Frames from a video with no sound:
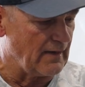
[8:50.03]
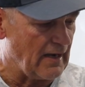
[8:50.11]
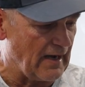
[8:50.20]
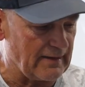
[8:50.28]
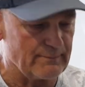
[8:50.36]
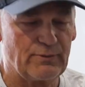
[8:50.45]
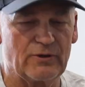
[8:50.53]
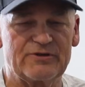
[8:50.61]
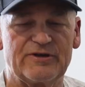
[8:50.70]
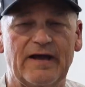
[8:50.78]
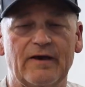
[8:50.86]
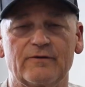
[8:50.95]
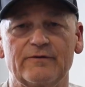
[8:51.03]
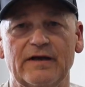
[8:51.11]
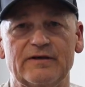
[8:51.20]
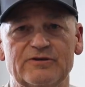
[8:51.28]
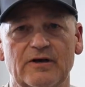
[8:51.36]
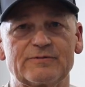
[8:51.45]
I can push down on
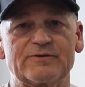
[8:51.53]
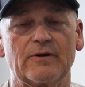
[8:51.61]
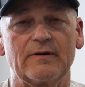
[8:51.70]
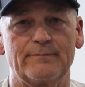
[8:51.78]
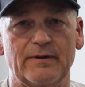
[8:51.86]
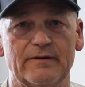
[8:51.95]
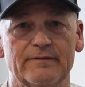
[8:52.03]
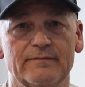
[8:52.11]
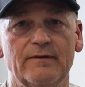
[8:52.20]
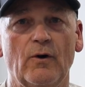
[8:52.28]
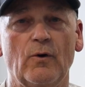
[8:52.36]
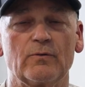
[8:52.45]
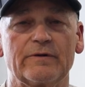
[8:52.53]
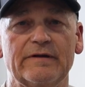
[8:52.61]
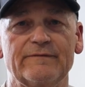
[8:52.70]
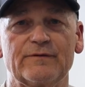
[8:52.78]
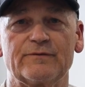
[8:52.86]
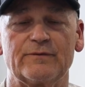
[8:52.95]
that jump start button, hold it
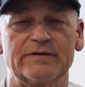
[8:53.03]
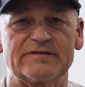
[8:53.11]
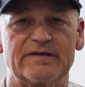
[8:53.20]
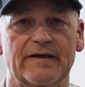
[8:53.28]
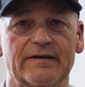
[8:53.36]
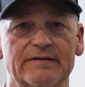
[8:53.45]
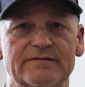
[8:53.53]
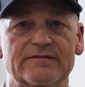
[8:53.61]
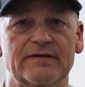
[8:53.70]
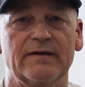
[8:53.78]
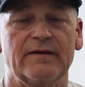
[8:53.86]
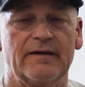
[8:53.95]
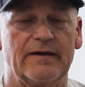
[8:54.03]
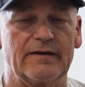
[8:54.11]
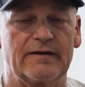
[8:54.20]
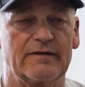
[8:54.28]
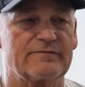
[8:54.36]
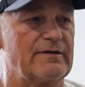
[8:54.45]
in for 3 seconds, and
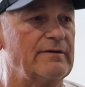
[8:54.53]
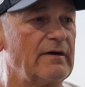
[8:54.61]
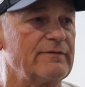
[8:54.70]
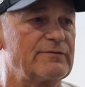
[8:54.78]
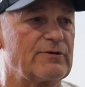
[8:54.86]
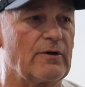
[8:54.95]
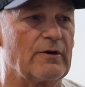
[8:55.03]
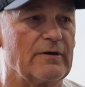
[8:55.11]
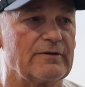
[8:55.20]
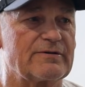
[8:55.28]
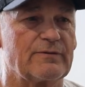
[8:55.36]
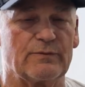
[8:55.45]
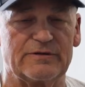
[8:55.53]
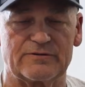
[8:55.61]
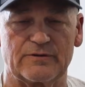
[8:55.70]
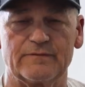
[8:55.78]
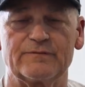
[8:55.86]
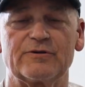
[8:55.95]
it gives enough charge,
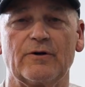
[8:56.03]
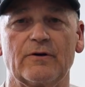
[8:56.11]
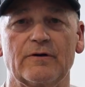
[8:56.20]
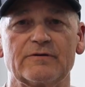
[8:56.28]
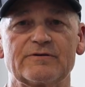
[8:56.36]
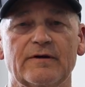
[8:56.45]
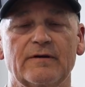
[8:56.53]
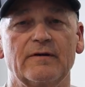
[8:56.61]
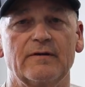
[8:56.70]
reserve charge,